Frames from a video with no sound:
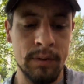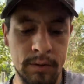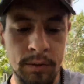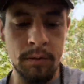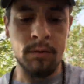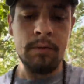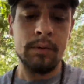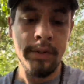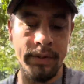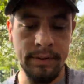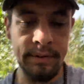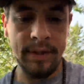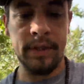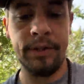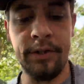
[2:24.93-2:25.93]
so
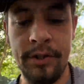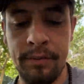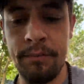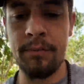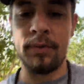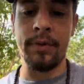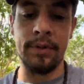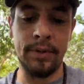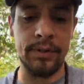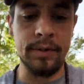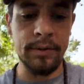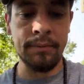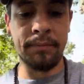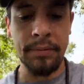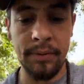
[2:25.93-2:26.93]
orientation was
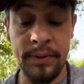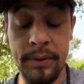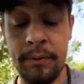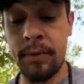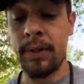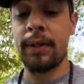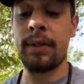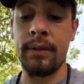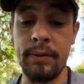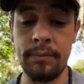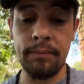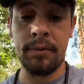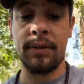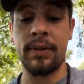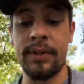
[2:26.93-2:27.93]
pretty quick,
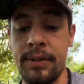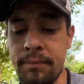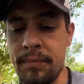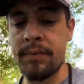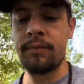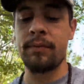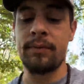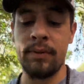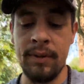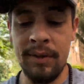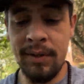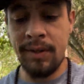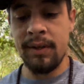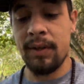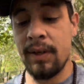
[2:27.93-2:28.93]
pretty simple.
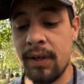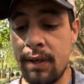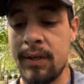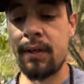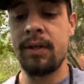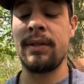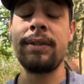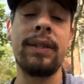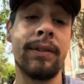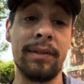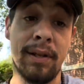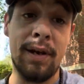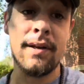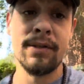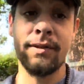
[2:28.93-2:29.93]
Uh, it didn't
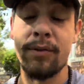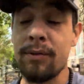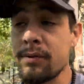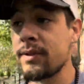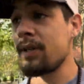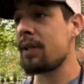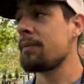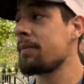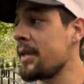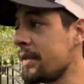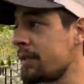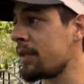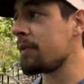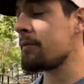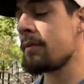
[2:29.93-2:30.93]
last the whole time that I
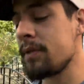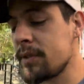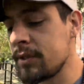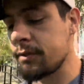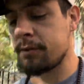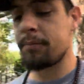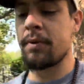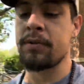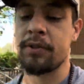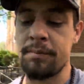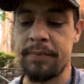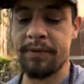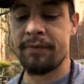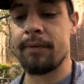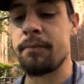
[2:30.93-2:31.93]
thought it was. It was supposed to
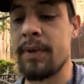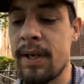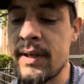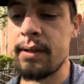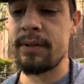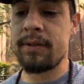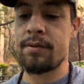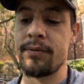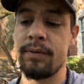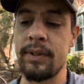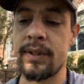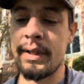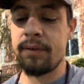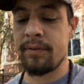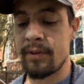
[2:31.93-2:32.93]
be from 9 to
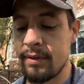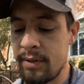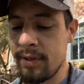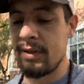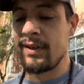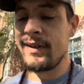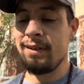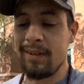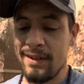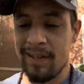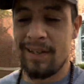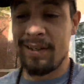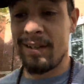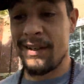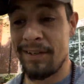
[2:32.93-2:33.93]
11.
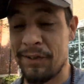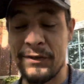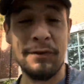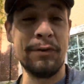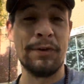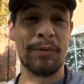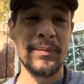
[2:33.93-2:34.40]
It ended in 30